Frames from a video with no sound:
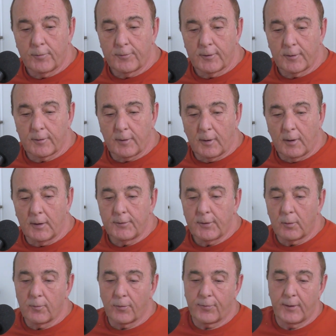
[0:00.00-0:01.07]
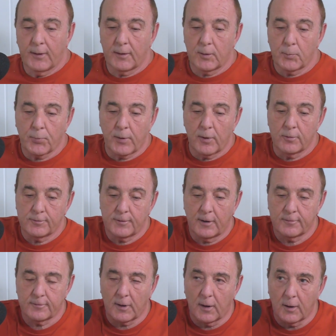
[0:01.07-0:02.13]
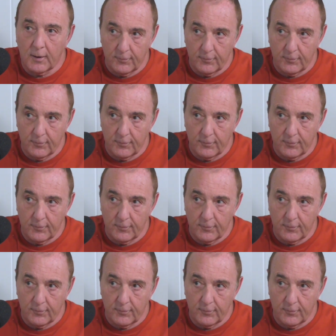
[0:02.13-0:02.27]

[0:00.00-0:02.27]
was that I don't think the process